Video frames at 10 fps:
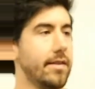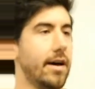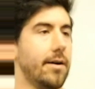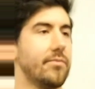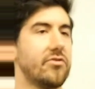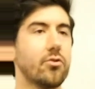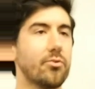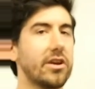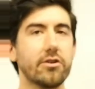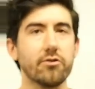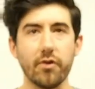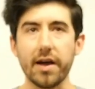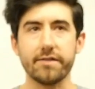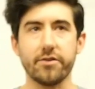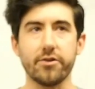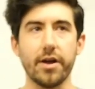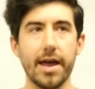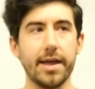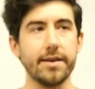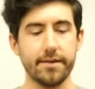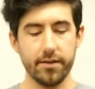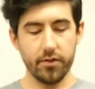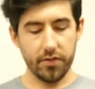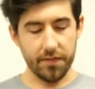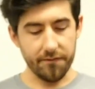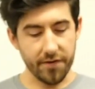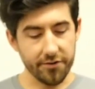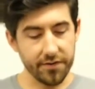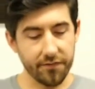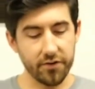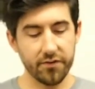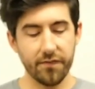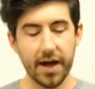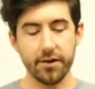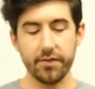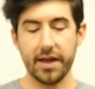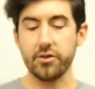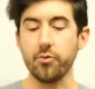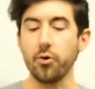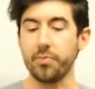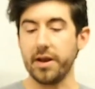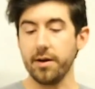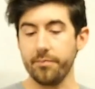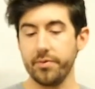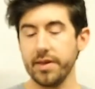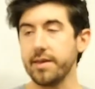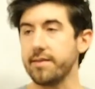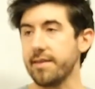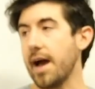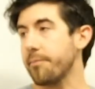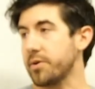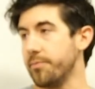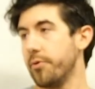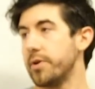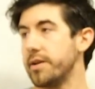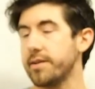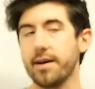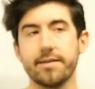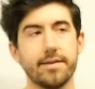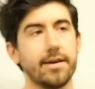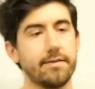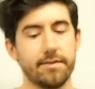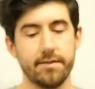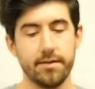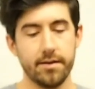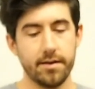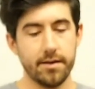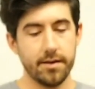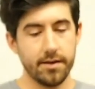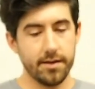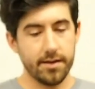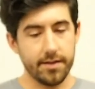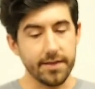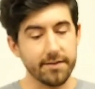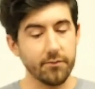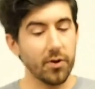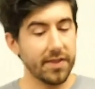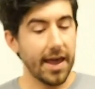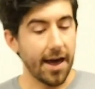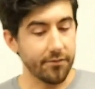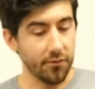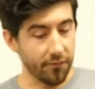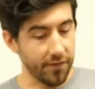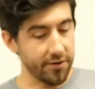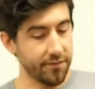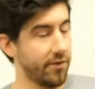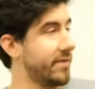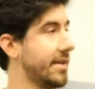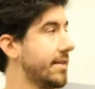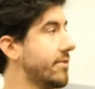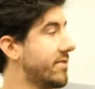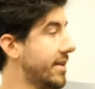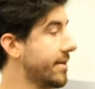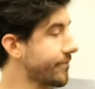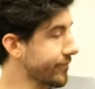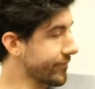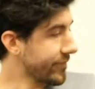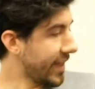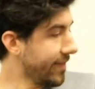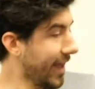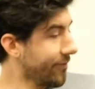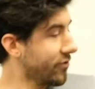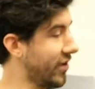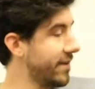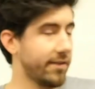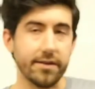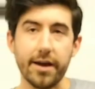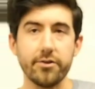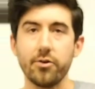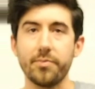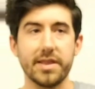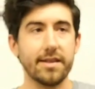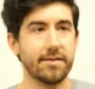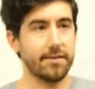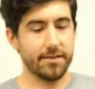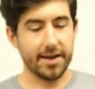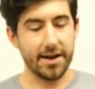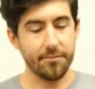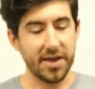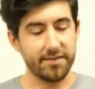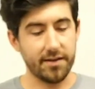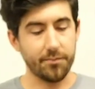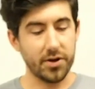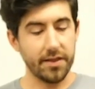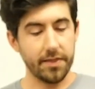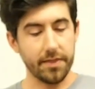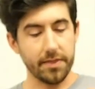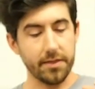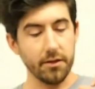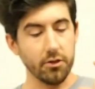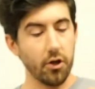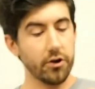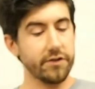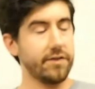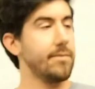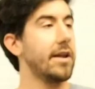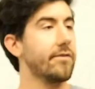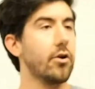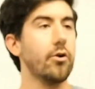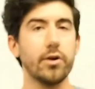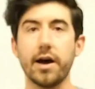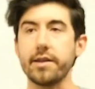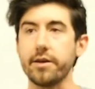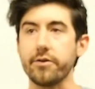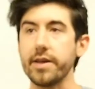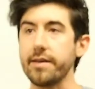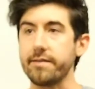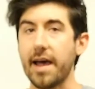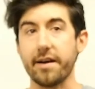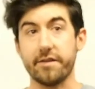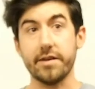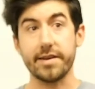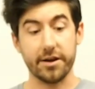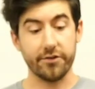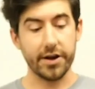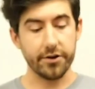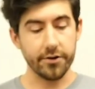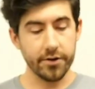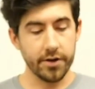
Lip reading: superhero roster, and the very first file that you open up is appcomponent.ts. This is what they have you, very first thing that you see. They have you change the title, but that's kind of basic. But the largest amount of code on here is actually a decorator.